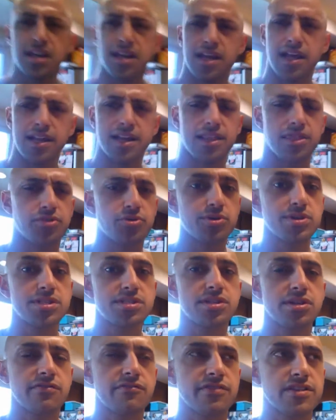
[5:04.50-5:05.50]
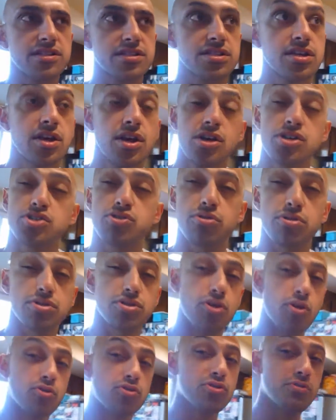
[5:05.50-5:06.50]
I added three servings. So the
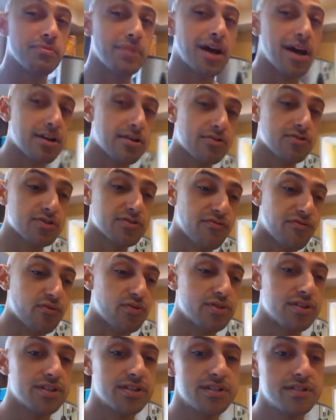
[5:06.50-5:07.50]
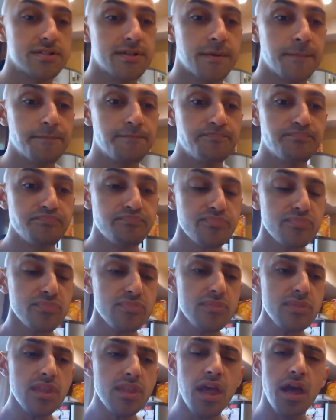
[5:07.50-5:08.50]
total macros for this,
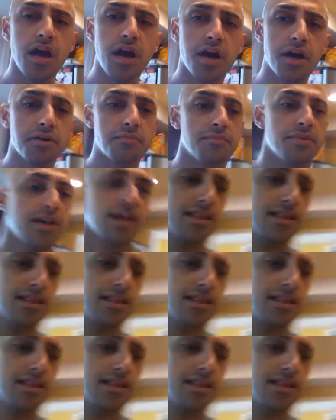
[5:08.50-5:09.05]
um,